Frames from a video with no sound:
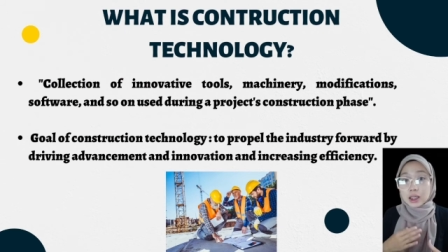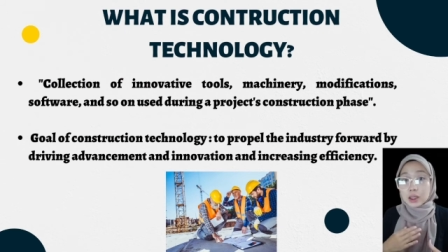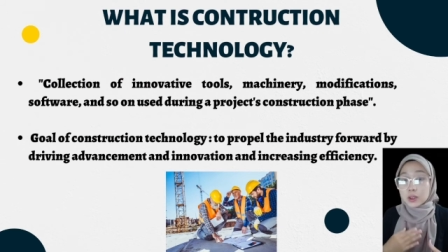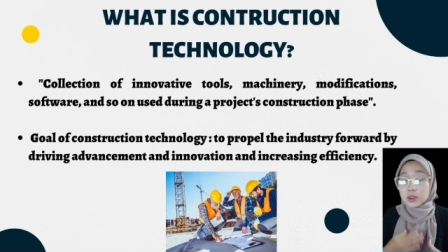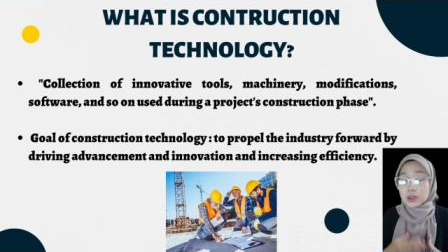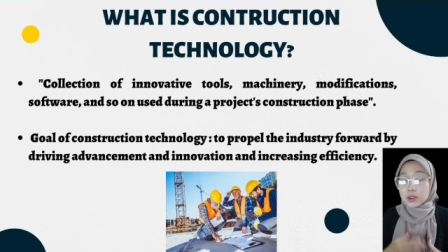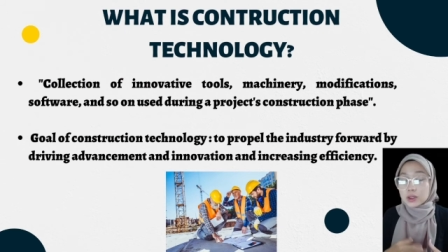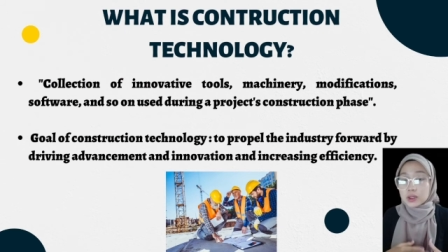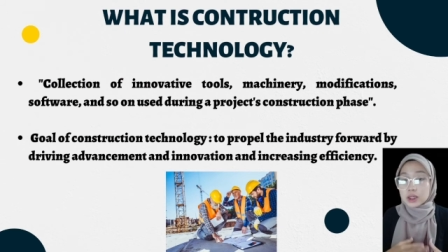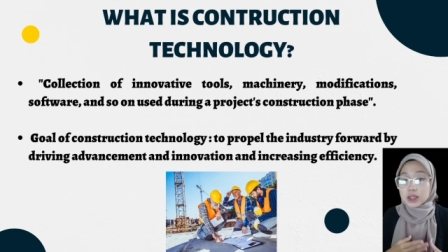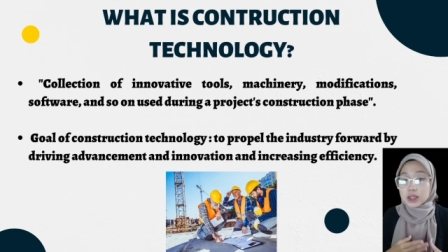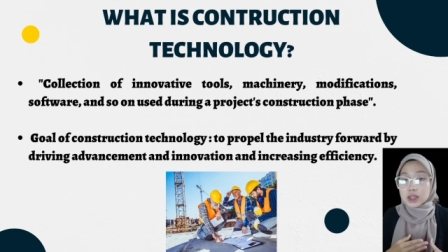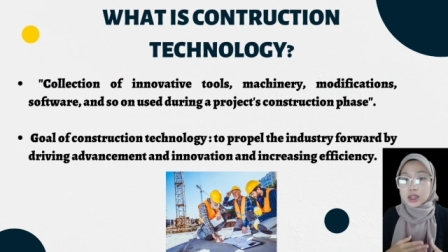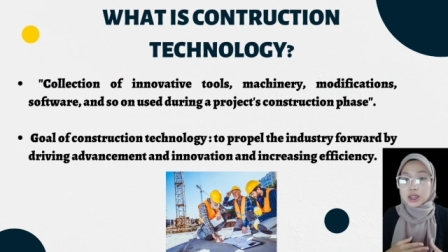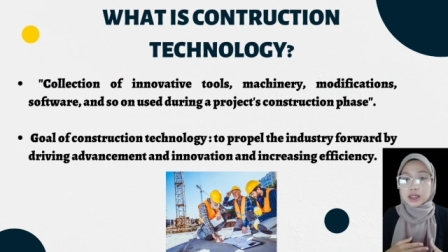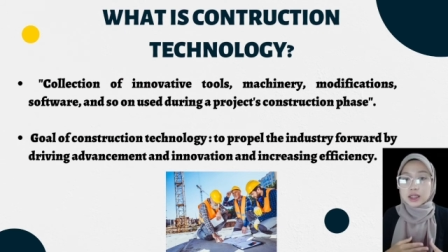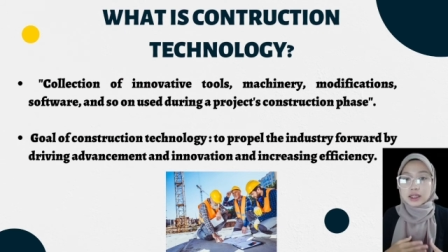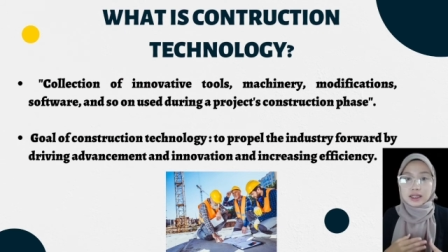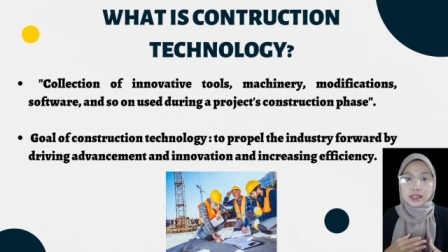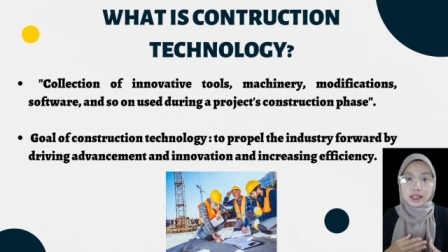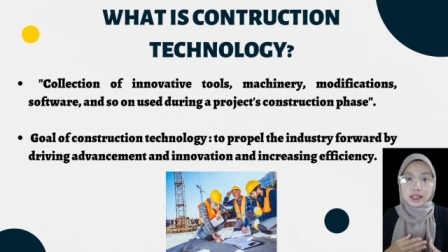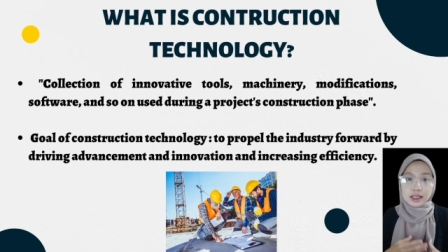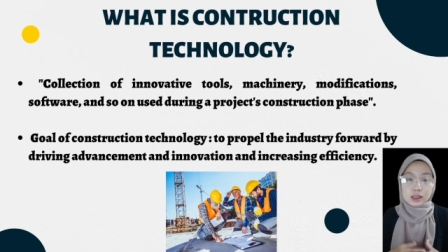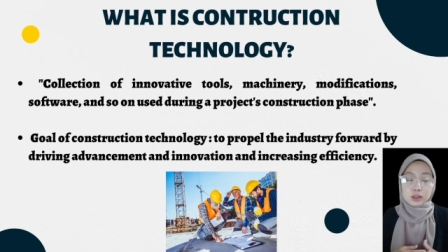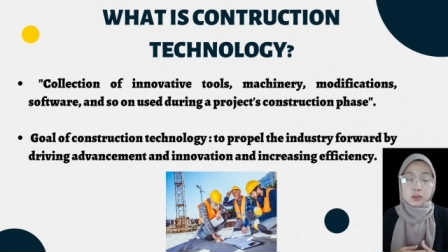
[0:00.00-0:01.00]

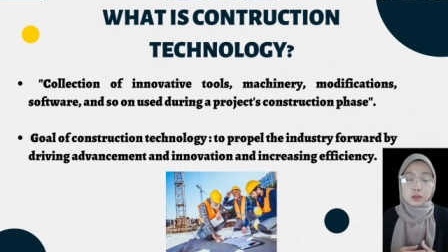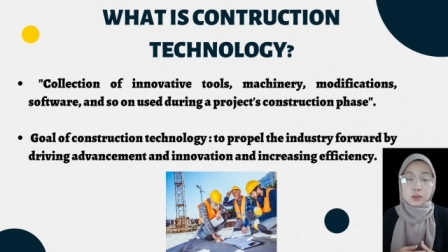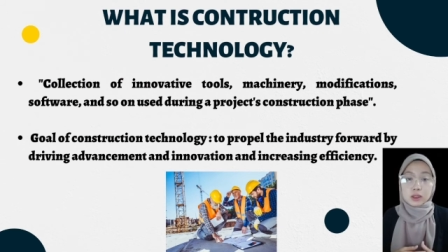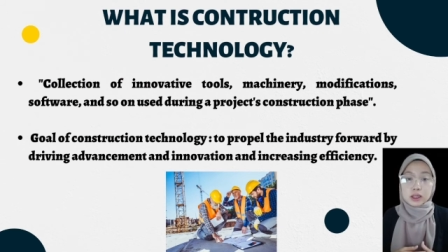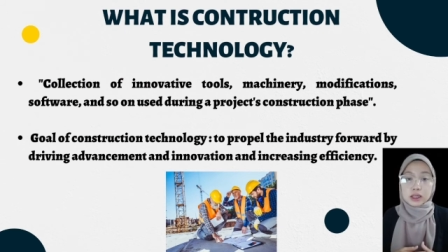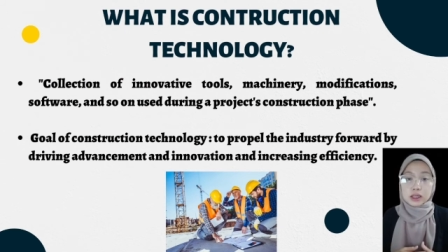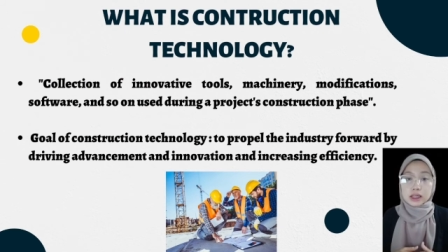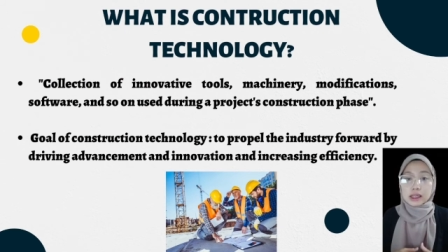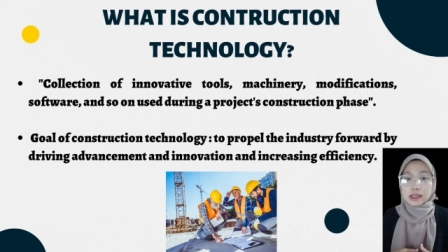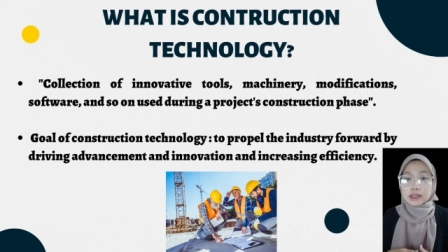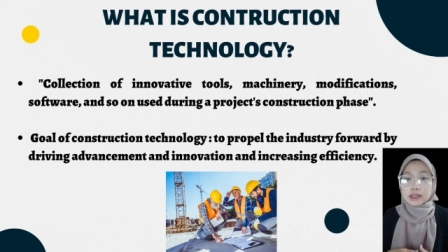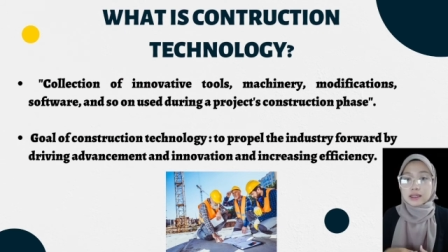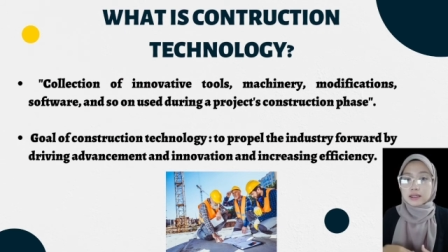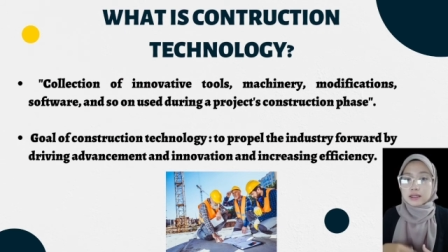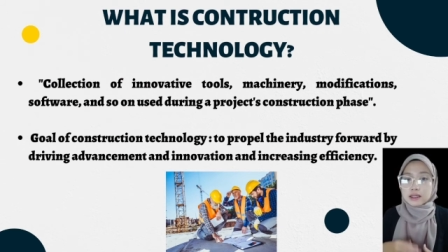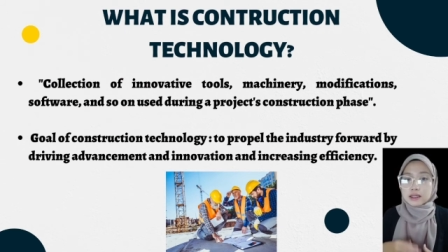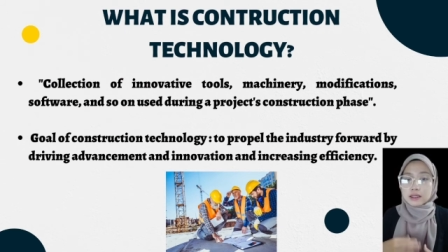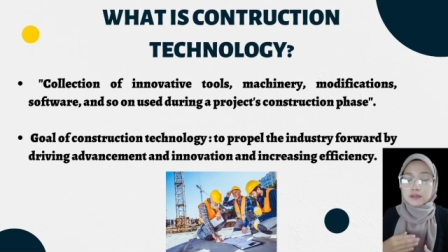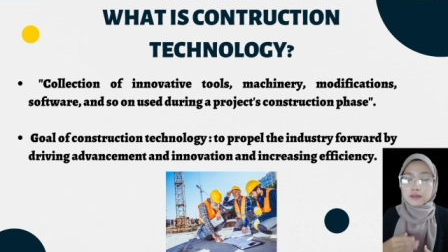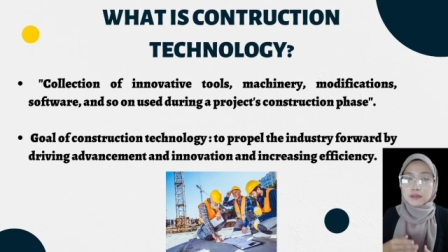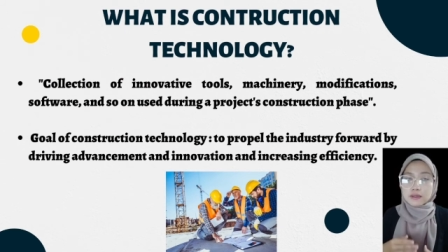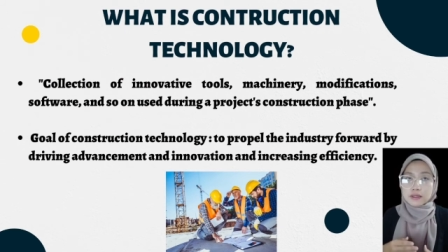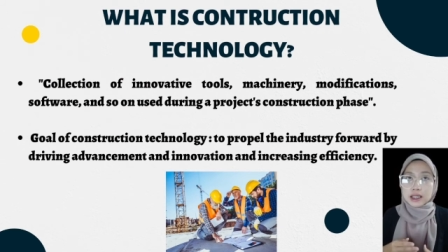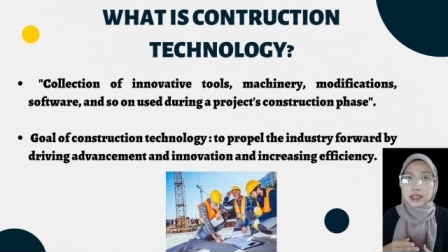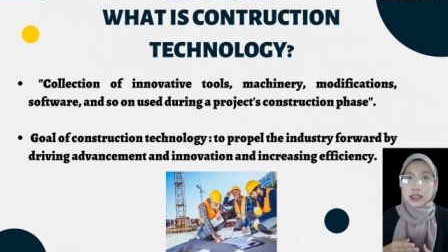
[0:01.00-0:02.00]
Construction technology is
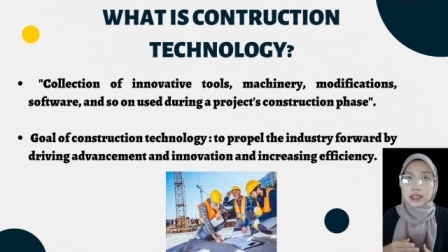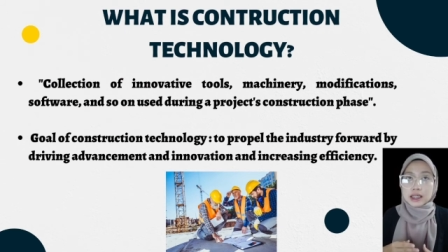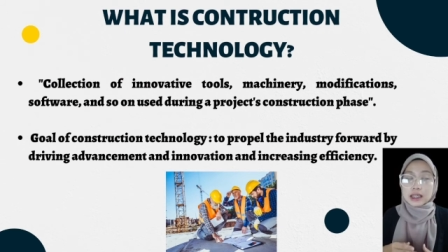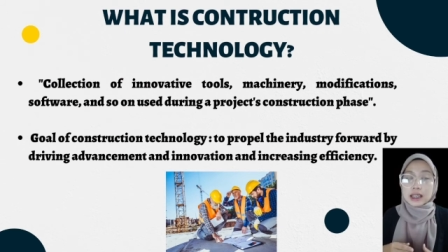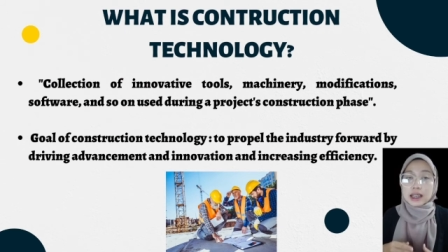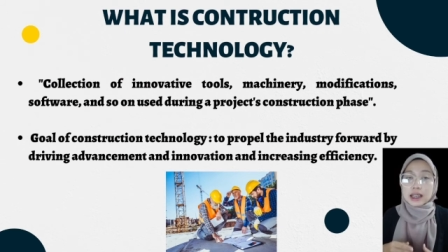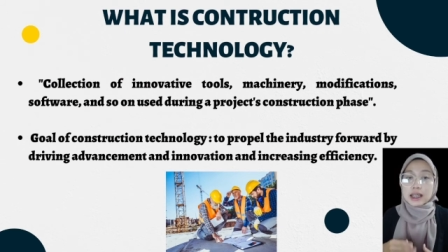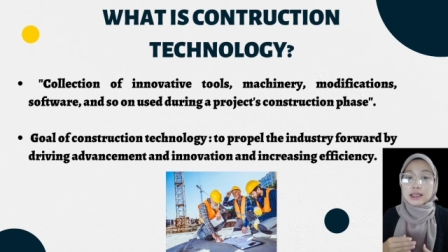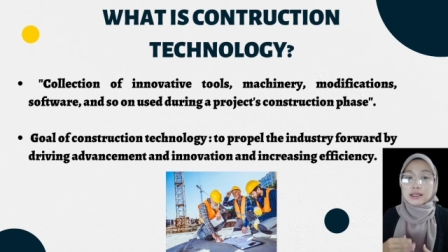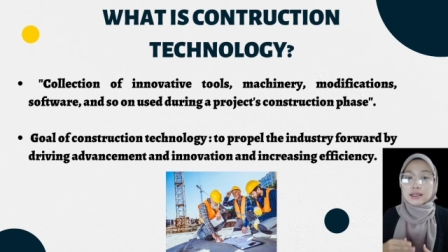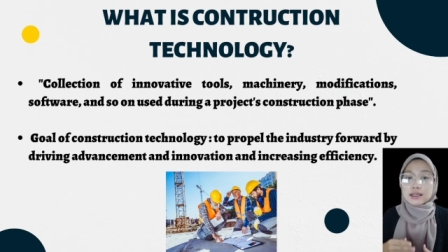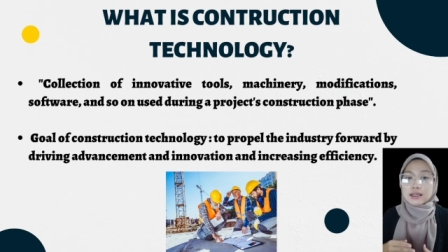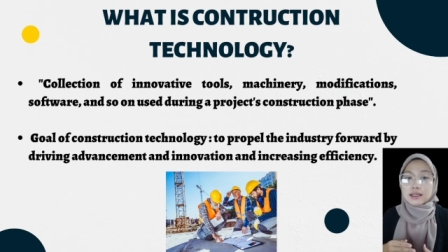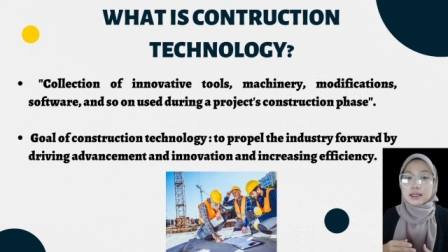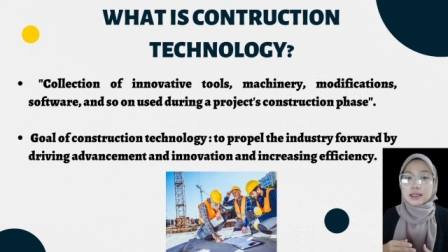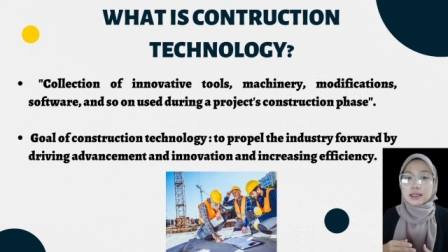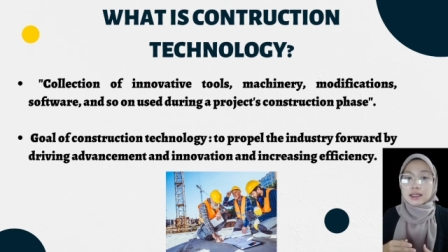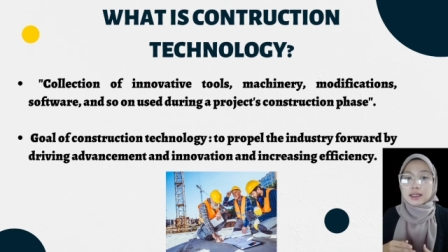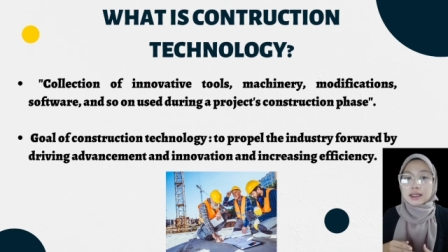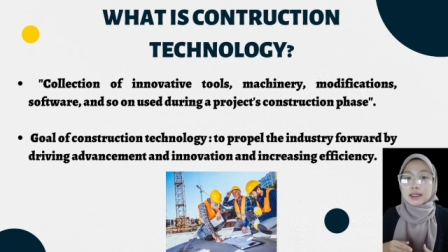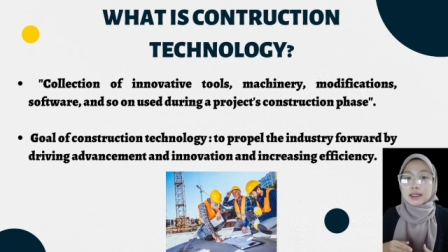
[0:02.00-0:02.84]
defined as